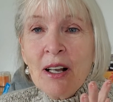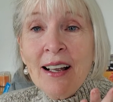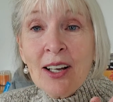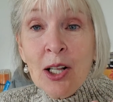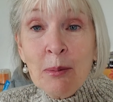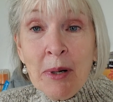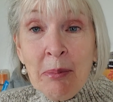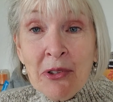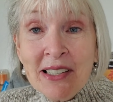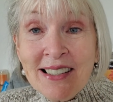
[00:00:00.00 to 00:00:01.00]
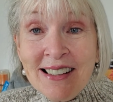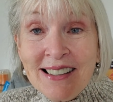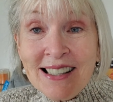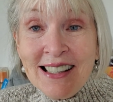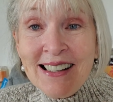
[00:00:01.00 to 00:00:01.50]
I call them my princess
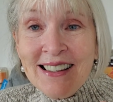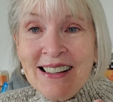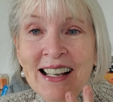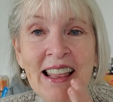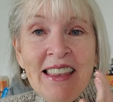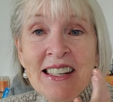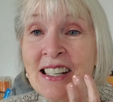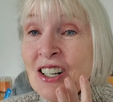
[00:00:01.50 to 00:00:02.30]
teeth. They did